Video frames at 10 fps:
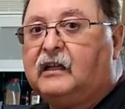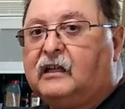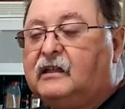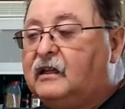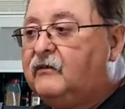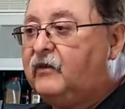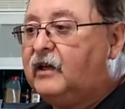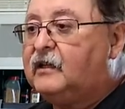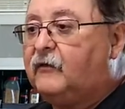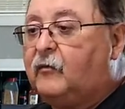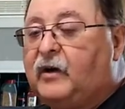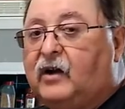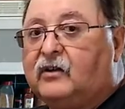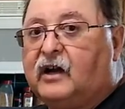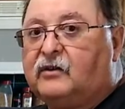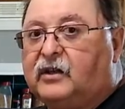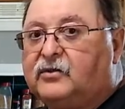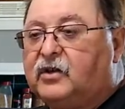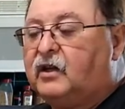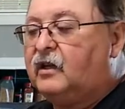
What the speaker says: in the event of a power outage.